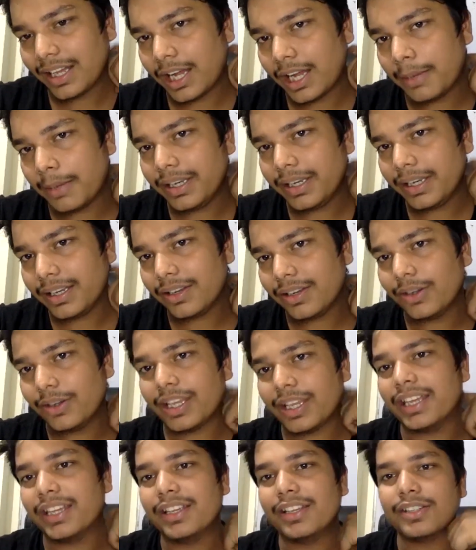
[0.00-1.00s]
Aman,
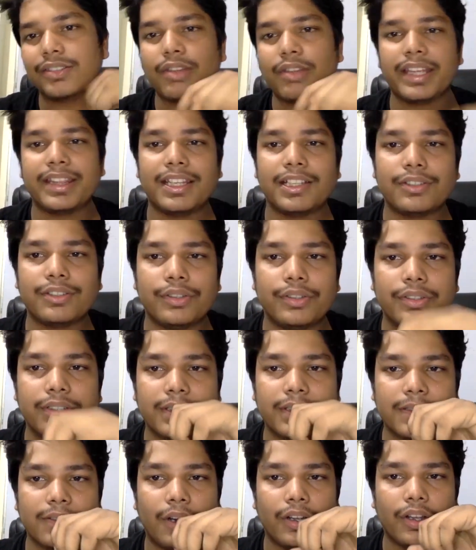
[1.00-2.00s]
okay. So I think so. You
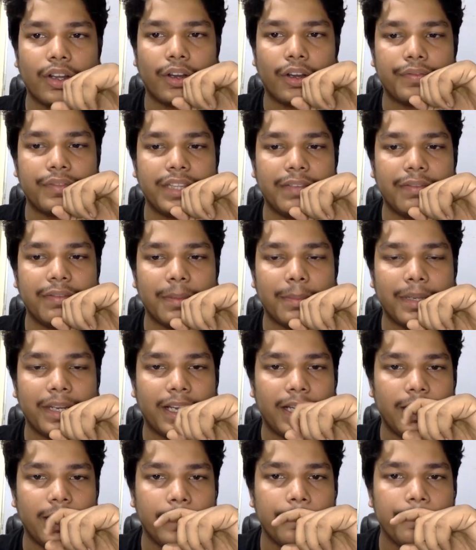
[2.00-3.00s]
just got off the
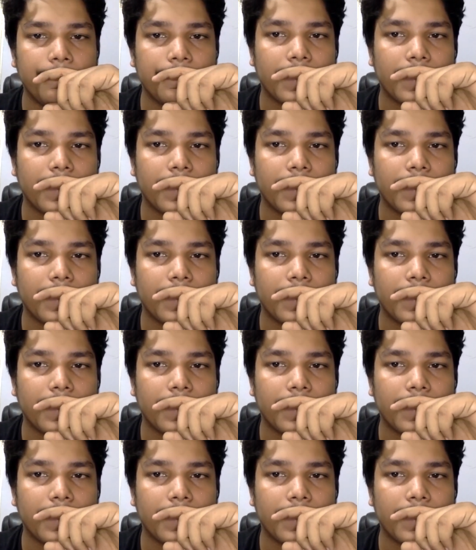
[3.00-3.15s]
webinar.